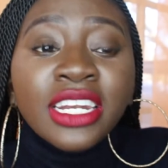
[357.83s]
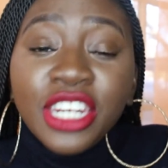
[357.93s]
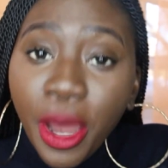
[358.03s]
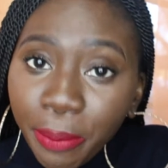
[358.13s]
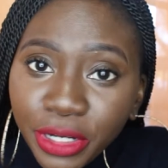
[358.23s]

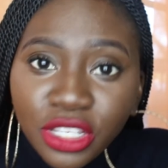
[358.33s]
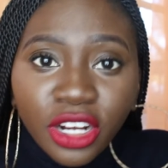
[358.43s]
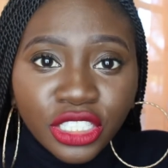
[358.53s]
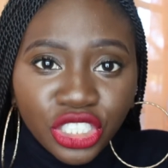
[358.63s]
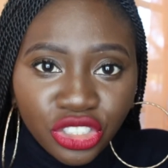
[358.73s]
numbers
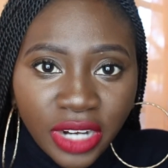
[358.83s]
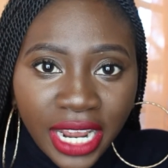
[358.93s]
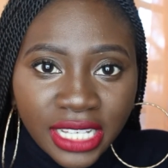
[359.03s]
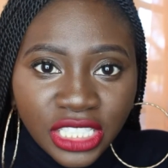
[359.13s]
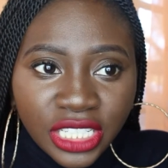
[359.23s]
are
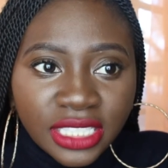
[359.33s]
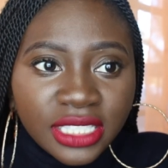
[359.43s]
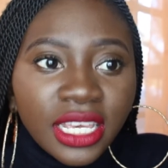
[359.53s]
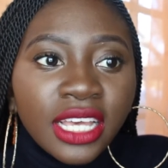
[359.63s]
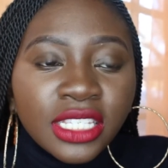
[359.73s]
distractions